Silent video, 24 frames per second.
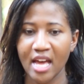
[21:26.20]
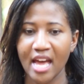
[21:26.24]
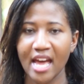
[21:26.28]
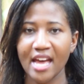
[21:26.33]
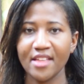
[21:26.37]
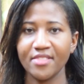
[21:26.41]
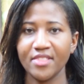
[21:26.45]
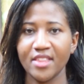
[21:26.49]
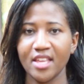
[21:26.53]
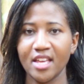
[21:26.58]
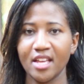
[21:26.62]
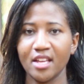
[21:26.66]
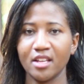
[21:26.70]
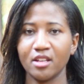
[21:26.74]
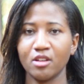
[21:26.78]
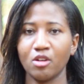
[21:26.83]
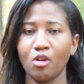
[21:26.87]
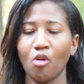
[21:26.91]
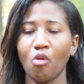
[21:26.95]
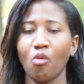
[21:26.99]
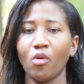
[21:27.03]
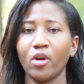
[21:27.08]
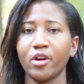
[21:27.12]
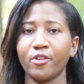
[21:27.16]
and then
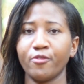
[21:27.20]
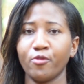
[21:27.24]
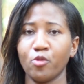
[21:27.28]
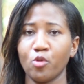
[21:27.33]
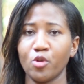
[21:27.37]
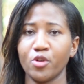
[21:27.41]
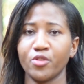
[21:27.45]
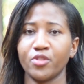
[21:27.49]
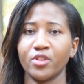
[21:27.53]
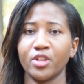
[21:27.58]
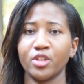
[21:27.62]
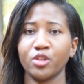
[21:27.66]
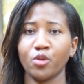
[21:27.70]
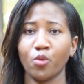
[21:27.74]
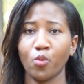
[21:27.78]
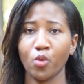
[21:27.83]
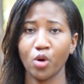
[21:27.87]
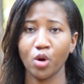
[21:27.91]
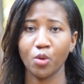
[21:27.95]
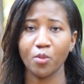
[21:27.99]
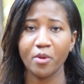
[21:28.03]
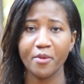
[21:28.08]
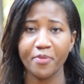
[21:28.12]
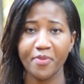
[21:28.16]
going forth in the
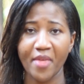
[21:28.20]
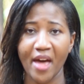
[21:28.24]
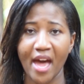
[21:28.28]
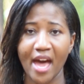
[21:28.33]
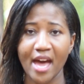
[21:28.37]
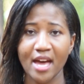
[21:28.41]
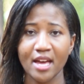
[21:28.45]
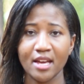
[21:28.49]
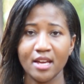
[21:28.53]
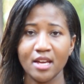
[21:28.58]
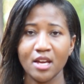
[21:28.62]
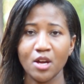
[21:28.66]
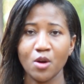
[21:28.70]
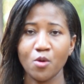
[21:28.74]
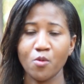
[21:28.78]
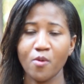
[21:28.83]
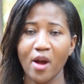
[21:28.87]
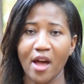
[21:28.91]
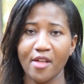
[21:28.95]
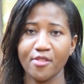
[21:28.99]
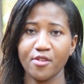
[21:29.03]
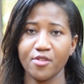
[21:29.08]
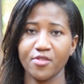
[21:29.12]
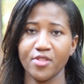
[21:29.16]
world with that,
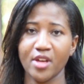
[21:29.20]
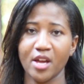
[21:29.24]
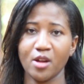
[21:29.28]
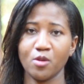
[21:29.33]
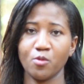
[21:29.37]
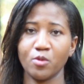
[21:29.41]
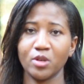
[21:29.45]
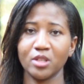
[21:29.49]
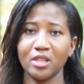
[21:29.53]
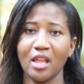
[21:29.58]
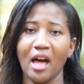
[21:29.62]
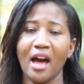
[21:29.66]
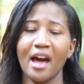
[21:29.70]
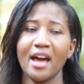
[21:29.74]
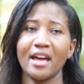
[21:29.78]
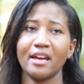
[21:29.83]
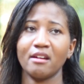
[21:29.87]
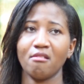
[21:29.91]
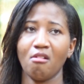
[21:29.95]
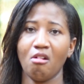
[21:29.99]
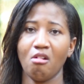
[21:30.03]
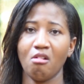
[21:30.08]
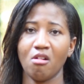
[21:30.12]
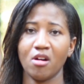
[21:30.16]
rather than
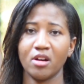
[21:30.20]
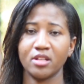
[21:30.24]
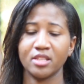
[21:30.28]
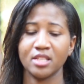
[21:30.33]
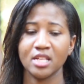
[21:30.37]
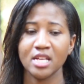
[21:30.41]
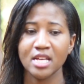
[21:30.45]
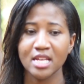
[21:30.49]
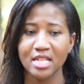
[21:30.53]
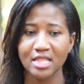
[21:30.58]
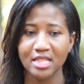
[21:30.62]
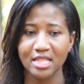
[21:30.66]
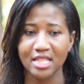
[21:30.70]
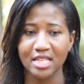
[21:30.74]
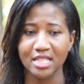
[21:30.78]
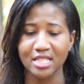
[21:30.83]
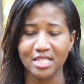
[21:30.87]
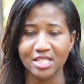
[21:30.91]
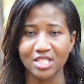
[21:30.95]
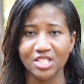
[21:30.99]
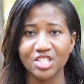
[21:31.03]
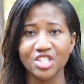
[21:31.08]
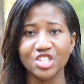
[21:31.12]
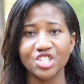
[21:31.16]
relying on the
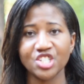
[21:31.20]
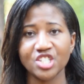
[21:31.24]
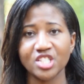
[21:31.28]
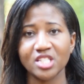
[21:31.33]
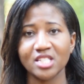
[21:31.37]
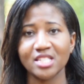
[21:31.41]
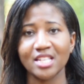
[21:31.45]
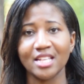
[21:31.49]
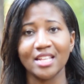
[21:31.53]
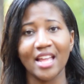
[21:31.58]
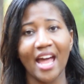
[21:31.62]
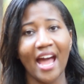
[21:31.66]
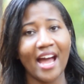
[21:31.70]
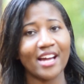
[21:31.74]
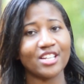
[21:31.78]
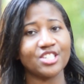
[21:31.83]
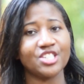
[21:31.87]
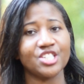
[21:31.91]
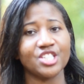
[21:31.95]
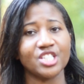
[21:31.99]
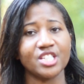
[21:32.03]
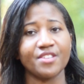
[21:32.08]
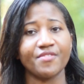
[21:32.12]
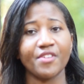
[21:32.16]
decisions and
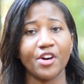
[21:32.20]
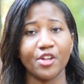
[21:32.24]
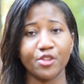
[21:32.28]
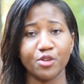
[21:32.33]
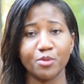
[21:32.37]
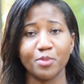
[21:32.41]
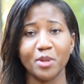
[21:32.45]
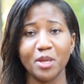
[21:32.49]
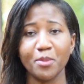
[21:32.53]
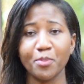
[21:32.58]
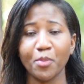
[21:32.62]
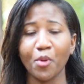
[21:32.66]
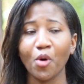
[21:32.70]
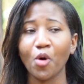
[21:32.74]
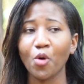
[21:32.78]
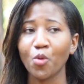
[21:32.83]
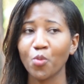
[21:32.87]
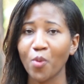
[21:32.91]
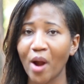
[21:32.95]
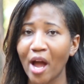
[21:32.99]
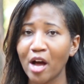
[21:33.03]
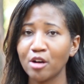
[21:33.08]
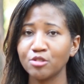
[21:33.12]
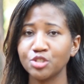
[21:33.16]
actions of other people
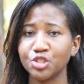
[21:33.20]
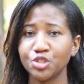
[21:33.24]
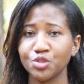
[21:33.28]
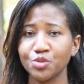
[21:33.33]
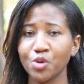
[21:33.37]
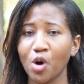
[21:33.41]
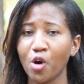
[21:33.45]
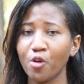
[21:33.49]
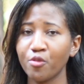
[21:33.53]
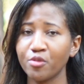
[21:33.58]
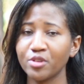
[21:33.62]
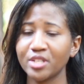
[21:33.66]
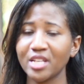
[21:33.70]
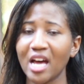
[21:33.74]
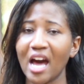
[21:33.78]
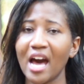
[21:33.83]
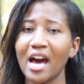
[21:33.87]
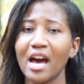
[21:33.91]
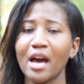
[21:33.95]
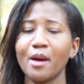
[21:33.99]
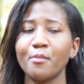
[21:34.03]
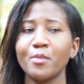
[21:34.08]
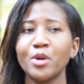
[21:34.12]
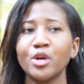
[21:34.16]
around you over
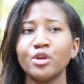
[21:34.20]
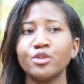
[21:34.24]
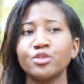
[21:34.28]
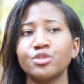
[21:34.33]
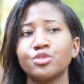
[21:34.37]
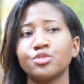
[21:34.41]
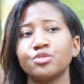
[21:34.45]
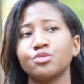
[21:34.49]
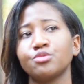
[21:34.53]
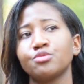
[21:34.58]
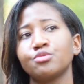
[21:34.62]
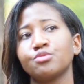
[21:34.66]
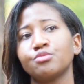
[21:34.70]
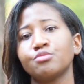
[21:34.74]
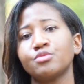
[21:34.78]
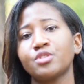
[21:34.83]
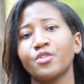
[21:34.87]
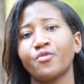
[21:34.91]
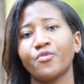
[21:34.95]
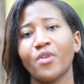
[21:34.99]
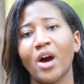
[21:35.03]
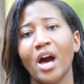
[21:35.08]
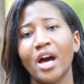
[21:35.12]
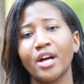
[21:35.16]
time to
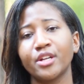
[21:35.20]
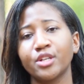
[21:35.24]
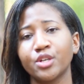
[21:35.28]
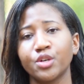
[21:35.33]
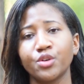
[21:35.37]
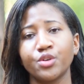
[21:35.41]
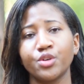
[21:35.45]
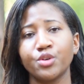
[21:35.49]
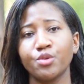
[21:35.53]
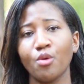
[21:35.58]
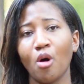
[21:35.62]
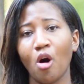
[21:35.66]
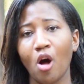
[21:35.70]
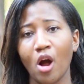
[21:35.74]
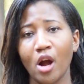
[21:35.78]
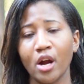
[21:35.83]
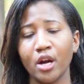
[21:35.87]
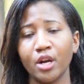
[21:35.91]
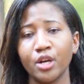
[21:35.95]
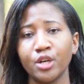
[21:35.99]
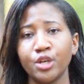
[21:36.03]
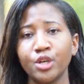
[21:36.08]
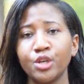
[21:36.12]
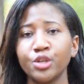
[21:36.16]
define who you
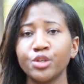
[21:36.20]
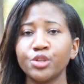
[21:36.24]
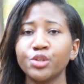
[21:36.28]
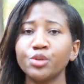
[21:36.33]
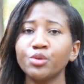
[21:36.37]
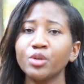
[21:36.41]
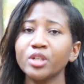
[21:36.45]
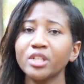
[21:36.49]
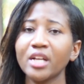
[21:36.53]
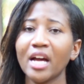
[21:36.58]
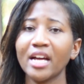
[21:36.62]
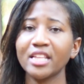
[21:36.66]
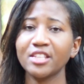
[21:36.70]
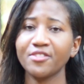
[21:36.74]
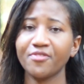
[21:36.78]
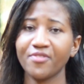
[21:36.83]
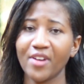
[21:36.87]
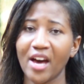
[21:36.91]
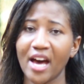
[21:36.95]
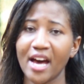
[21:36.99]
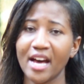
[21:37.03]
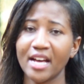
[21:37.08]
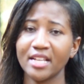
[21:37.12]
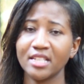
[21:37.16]
are. You are not
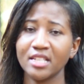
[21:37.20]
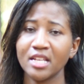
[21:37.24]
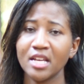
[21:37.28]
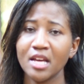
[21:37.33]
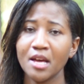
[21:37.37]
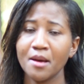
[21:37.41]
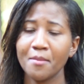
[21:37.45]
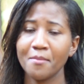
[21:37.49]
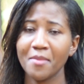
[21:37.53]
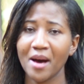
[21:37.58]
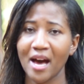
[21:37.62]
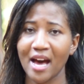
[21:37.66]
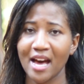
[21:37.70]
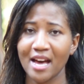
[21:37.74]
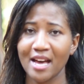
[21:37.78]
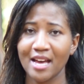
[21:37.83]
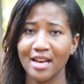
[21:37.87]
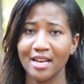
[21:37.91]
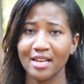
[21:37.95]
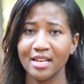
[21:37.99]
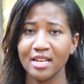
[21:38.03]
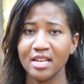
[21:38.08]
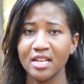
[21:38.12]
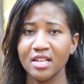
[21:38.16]
defined
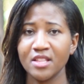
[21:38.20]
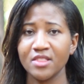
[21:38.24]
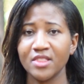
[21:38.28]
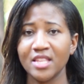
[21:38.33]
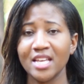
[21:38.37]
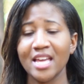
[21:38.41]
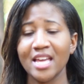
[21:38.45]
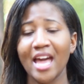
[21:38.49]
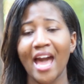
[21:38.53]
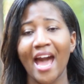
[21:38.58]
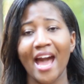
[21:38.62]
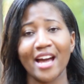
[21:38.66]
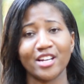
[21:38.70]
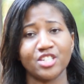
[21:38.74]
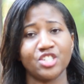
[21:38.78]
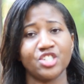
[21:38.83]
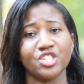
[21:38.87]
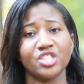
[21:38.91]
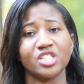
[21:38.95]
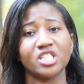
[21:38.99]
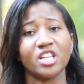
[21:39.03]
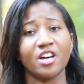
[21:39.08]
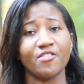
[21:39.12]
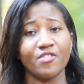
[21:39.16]
by the
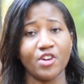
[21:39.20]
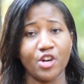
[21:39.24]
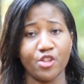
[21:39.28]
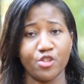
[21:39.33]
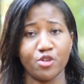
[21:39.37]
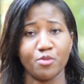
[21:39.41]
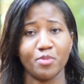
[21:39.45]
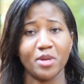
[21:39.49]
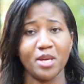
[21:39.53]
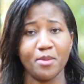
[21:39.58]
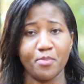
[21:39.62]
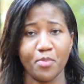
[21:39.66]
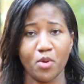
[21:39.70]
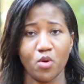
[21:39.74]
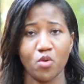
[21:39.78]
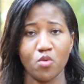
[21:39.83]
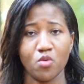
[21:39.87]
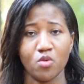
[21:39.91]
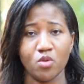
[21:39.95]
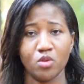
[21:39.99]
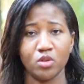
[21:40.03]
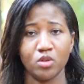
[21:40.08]
actions of other people.